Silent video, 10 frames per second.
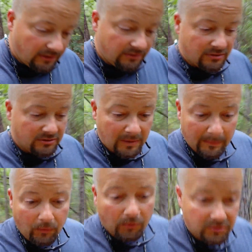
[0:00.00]
This is my
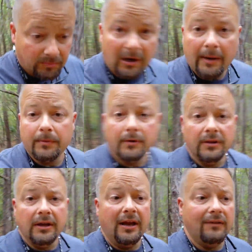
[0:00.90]
boys' property
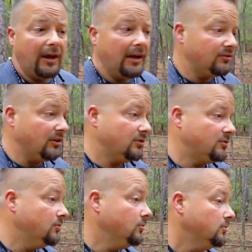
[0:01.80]
they have access
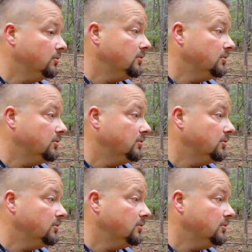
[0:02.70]
to.